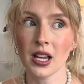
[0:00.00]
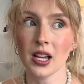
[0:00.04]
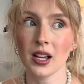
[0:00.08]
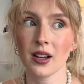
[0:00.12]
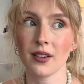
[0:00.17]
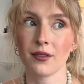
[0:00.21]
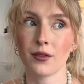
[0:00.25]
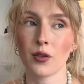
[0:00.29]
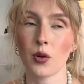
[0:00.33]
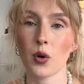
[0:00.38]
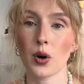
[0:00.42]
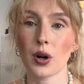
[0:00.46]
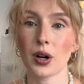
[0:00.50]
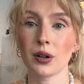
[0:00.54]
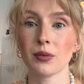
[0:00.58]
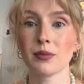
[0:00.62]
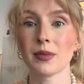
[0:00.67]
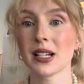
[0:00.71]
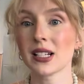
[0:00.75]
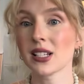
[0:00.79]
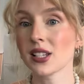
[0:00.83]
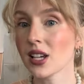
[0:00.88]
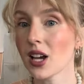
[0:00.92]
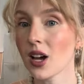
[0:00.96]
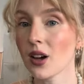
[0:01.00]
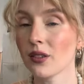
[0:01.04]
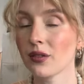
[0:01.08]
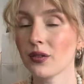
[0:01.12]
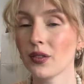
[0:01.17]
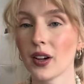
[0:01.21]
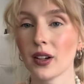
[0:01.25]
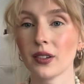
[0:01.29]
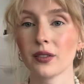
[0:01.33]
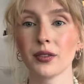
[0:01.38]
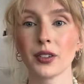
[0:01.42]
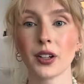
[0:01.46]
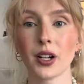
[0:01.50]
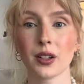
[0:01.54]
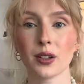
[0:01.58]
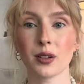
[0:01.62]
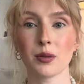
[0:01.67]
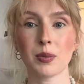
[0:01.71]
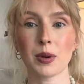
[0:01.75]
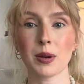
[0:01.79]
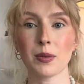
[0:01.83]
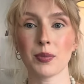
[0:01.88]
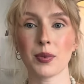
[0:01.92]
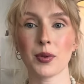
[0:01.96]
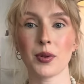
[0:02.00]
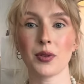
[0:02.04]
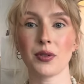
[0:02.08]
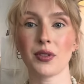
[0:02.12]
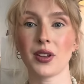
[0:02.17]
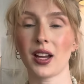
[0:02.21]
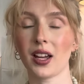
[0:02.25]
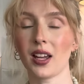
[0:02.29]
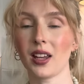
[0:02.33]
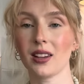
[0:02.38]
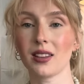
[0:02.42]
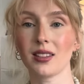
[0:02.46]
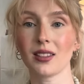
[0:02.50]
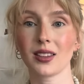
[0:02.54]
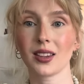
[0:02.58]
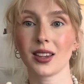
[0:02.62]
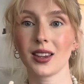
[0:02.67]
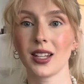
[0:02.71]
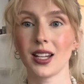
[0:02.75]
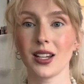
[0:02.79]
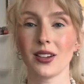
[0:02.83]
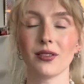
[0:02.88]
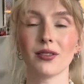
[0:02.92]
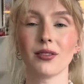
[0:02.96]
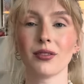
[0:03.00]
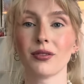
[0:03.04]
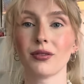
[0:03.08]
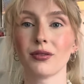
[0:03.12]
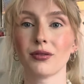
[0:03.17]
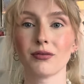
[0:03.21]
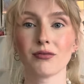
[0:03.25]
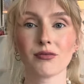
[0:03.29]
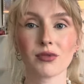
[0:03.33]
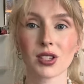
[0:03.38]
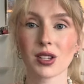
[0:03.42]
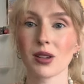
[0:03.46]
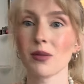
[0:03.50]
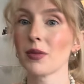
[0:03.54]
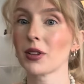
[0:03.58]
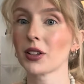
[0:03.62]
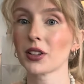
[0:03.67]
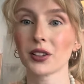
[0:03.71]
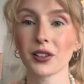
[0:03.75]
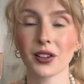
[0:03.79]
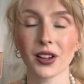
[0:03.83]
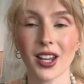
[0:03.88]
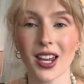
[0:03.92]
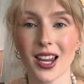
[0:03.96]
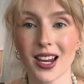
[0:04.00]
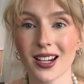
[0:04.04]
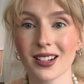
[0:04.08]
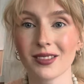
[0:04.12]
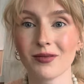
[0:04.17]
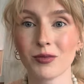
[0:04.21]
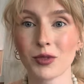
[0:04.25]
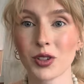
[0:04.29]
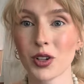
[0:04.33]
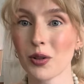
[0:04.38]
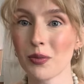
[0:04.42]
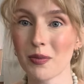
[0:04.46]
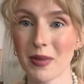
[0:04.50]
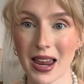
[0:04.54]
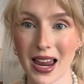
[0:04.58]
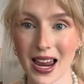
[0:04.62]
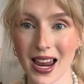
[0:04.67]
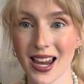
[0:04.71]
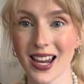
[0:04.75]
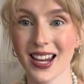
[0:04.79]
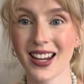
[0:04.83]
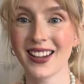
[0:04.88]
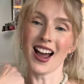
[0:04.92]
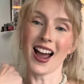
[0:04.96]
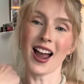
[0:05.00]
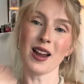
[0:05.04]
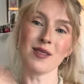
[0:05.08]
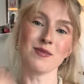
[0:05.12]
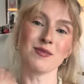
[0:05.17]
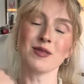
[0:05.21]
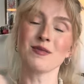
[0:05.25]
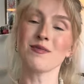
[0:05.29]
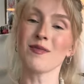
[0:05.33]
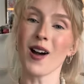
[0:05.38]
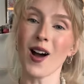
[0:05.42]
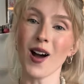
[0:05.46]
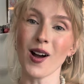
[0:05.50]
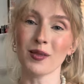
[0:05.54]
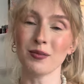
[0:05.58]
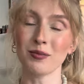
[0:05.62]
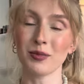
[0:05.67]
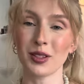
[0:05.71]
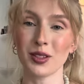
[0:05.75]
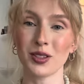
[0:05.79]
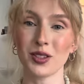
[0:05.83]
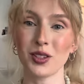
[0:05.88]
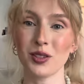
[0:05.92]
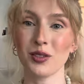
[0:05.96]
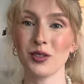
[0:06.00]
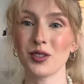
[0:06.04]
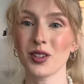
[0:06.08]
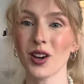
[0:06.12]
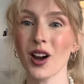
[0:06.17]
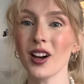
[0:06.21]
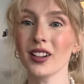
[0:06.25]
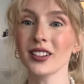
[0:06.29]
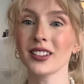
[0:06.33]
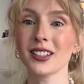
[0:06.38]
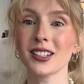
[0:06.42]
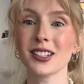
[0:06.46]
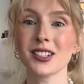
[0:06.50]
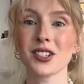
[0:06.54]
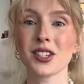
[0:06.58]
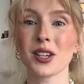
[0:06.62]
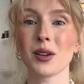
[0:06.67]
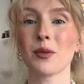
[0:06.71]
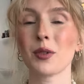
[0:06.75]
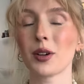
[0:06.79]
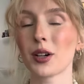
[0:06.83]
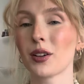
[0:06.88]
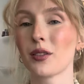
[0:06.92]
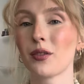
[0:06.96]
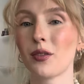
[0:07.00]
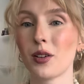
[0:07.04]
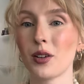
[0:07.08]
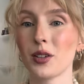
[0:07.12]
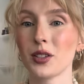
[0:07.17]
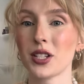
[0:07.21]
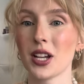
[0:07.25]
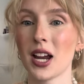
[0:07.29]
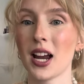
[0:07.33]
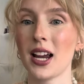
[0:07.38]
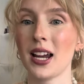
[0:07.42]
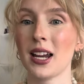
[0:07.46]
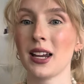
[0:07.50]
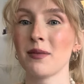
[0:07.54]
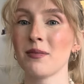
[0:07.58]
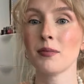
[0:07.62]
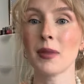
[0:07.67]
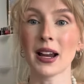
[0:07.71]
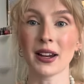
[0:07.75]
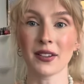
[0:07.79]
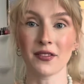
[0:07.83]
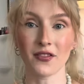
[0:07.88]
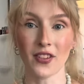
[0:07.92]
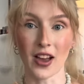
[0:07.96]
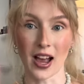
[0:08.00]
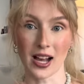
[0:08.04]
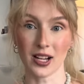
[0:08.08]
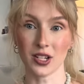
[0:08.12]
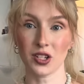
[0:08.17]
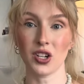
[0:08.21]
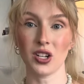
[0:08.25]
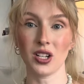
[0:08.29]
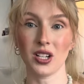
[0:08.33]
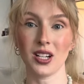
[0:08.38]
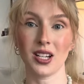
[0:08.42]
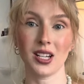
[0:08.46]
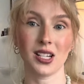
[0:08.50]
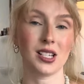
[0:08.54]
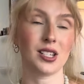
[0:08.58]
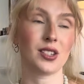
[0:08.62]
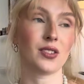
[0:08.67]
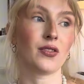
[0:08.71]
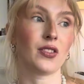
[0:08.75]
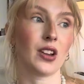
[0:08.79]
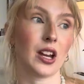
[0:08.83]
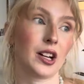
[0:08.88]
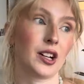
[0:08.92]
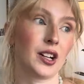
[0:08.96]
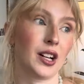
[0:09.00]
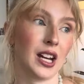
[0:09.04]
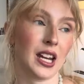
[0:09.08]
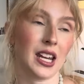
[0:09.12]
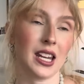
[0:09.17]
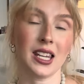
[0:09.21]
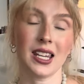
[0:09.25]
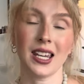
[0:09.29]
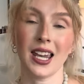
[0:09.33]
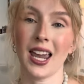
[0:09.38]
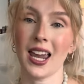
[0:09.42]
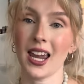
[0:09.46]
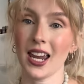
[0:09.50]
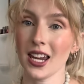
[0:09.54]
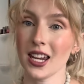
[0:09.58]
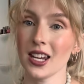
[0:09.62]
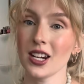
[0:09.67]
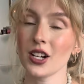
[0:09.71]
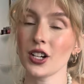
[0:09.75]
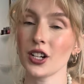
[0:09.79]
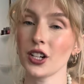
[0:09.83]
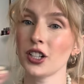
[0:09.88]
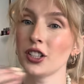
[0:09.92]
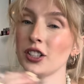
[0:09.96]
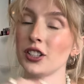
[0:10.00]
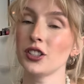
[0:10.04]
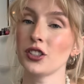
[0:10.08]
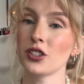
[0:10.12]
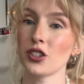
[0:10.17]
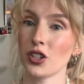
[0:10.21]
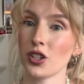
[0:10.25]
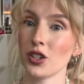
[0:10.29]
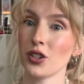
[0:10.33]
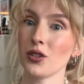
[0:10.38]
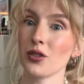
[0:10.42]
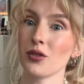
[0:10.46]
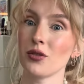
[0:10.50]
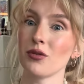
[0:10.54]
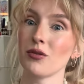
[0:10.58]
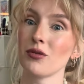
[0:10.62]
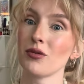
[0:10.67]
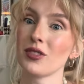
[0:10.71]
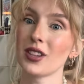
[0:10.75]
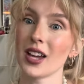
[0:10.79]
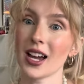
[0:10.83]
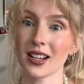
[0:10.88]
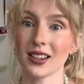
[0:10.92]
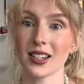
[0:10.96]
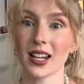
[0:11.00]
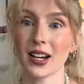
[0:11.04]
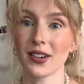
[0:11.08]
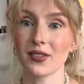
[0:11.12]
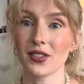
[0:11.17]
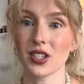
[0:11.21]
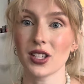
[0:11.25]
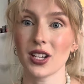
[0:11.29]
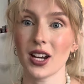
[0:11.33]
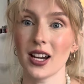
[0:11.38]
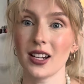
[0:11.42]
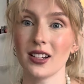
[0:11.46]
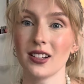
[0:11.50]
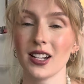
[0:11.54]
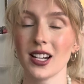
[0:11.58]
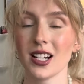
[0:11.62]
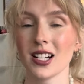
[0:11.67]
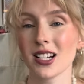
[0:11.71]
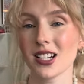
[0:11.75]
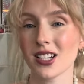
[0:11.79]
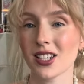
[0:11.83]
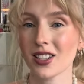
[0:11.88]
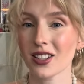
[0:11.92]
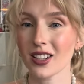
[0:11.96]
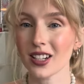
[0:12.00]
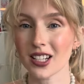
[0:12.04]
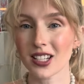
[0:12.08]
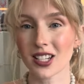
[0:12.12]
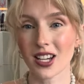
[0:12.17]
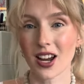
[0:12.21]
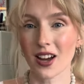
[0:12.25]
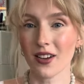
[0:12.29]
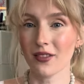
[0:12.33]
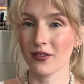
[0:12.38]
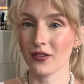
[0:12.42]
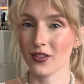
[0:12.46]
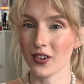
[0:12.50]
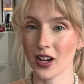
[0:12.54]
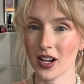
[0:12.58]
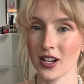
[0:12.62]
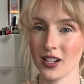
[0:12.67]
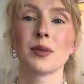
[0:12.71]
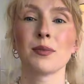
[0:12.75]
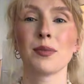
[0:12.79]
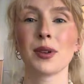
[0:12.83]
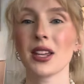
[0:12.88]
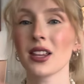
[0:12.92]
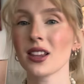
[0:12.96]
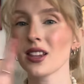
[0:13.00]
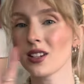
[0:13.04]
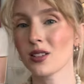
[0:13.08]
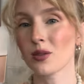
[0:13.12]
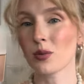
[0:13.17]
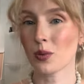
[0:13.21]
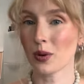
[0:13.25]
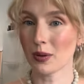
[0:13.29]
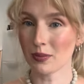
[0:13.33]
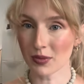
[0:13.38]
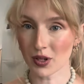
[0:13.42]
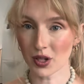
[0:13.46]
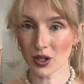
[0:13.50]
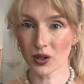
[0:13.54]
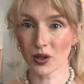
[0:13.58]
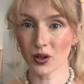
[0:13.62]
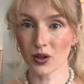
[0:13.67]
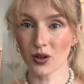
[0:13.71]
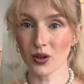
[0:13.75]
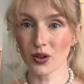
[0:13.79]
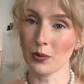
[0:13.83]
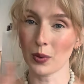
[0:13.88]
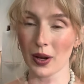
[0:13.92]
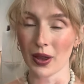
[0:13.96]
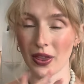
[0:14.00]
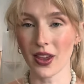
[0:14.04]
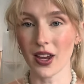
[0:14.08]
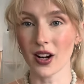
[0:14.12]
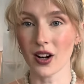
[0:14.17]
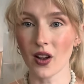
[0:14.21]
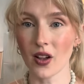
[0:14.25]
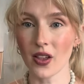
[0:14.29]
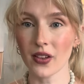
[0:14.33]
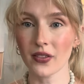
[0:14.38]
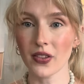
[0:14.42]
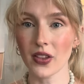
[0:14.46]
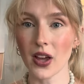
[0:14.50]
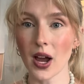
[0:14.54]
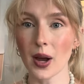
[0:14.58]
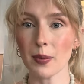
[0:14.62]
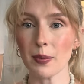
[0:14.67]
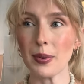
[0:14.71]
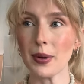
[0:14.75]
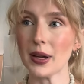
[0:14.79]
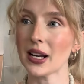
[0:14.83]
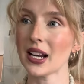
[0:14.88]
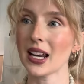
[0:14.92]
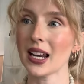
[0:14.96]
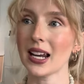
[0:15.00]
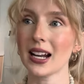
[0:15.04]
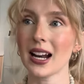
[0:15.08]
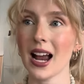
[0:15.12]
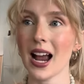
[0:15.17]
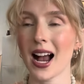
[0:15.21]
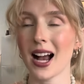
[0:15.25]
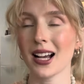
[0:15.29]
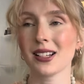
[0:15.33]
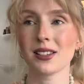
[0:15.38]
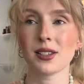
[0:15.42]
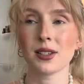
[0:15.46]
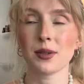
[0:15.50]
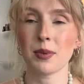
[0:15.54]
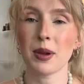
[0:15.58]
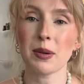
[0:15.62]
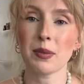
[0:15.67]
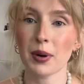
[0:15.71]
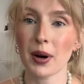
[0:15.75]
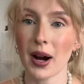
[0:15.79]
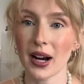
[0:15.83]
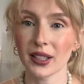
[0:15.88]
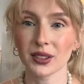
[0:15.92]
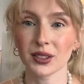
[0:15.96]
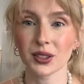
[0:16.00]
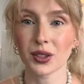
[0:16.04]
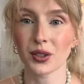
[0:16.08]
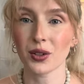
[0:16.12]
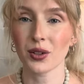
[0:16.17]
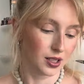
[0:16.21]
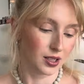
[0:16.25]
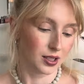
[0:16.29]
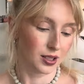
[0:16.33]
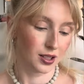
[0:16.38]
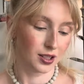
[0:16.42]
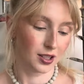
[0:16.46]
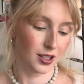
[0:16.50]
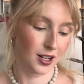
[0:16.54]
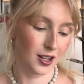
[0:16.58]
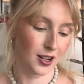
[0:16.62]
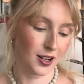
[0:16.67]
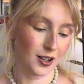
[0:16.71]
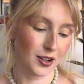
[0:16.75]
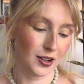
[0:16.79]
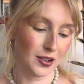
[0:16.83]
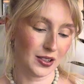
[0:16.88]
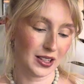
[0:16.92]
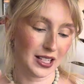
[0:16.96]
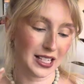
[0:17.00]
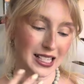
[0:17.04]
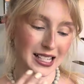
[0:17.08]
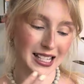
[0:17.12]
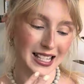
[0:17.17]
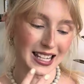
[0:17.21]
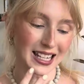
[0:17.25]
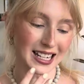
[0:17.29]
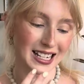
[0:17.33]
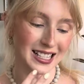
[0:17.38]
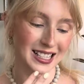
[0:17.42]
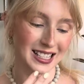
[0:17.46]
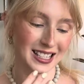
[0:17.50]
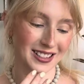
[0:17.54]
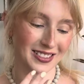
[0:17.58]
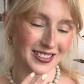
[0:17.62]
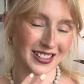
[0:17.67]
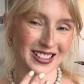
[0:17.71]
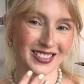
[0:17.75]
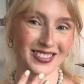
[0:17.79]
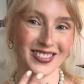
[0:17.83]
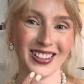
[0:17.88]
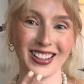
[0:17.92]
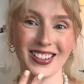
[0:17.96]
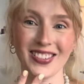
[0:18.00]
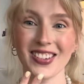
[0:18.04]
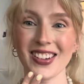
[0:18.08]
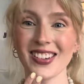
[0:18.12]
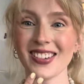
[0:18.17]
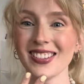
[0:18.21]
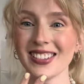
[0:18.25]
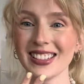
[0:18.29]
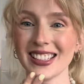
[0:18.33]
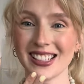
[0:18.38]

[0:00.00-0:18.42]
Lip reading: for myself and for other people that live similarly to me. I'm a mom with 2 toddlers. I work full time. My fashion is very catered to that lifestyle. And I still like to have fun and be a little whimsical within all of that, but it has to be practical. So let's get into it. Where do we want to